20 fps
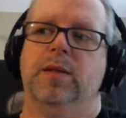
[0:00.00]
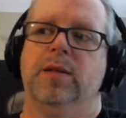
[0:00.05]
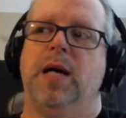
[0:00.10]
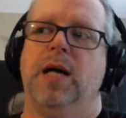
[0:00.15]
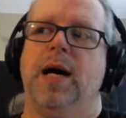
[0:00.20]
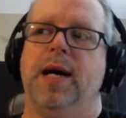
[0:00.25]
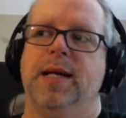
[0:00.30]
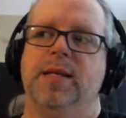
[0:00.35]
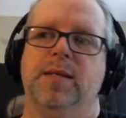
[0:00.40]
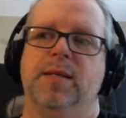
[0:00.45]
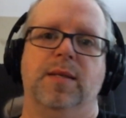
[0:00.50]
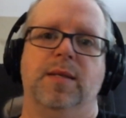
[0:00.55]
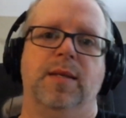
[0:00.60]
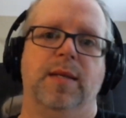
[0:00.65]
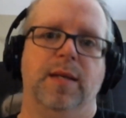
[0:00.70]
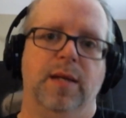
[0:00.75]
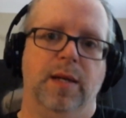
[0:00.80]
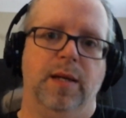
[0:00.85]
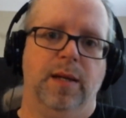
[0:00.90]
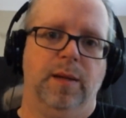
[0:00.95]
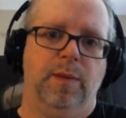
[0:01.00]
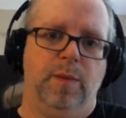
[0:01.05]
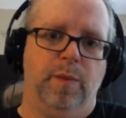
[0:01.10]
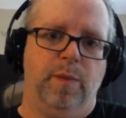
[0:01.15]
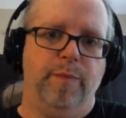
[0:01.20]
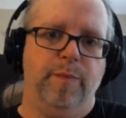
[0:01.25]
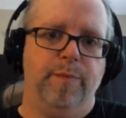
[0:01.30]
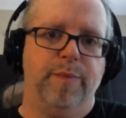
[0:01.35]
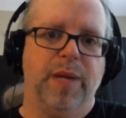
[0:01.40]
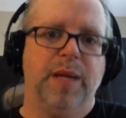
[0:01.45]
ties the
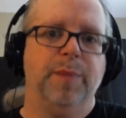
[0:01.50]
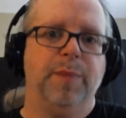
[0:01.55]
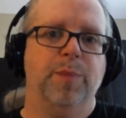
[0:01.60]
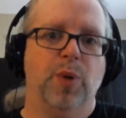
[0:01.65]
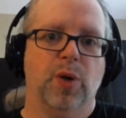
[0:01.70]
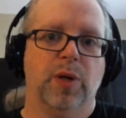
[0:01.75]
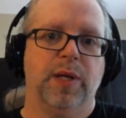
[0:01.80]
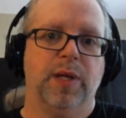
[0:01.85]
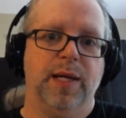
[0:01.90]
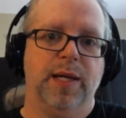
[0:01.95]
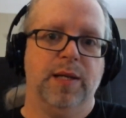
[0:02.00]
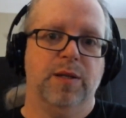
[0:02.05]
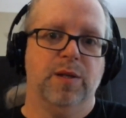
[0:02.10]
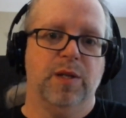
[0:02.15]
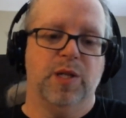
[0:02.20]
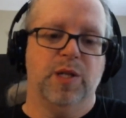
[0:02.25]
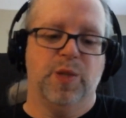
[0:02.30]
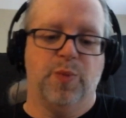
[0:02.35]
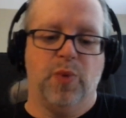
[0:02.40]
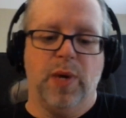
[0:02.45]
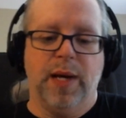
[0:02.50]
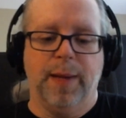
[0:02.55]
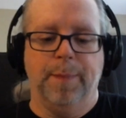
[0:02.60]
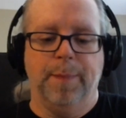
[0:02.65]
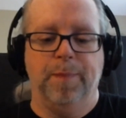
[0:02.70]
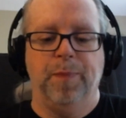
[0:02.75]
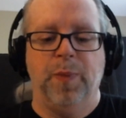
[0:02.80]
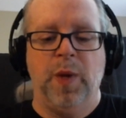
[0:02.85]
big book into the spring.